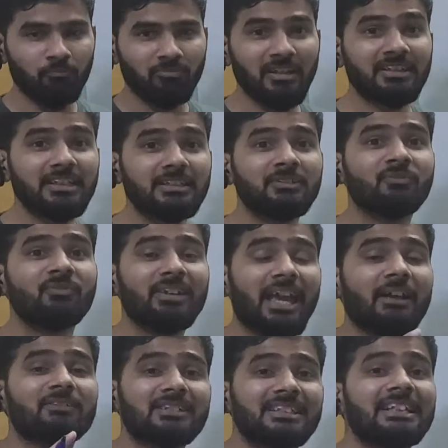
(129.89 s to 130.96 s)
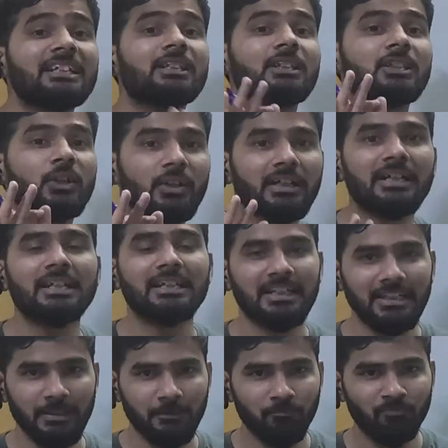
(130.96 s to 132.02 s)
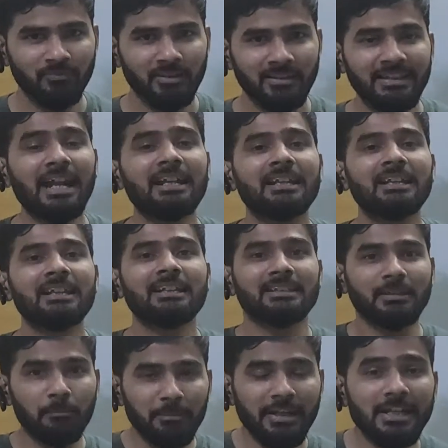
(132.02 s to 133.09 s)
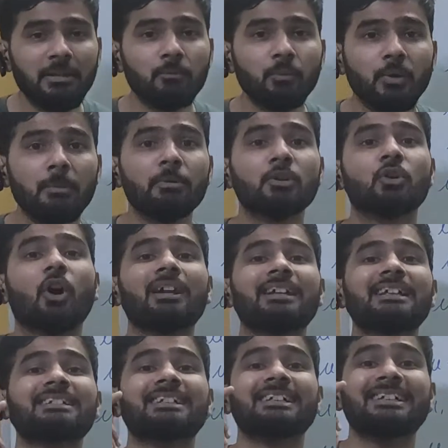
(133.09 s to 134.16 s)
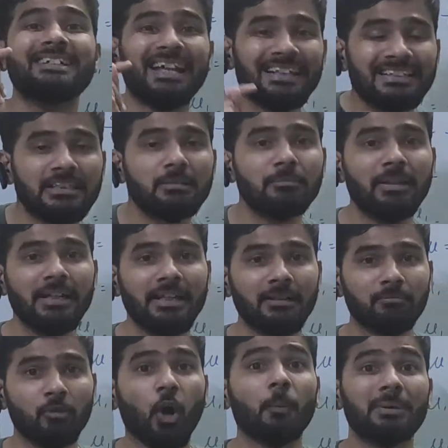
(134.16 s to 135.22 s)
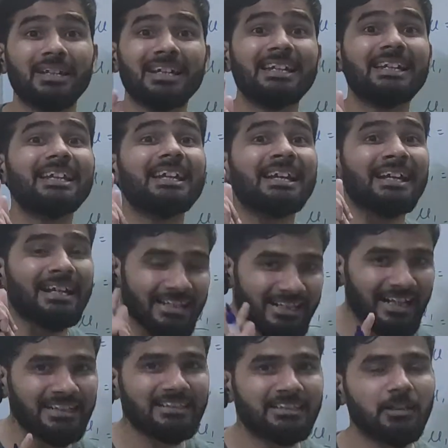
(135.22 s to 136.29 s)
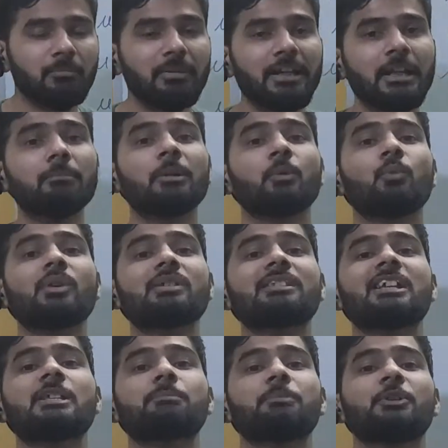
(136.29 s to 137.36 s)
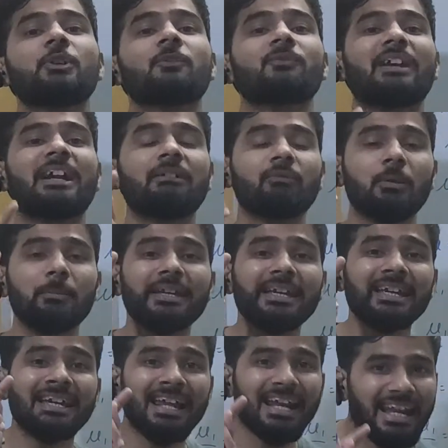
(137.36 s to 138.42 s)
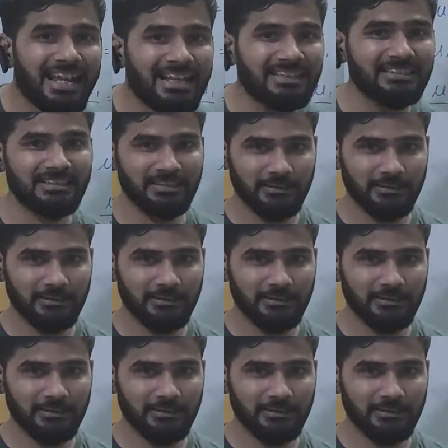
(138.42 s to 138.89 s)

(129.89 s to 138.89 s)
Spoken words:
This is we have seen theoretically that the medium will be called as a denser medium, optically denser medium in which the speed of light will be less.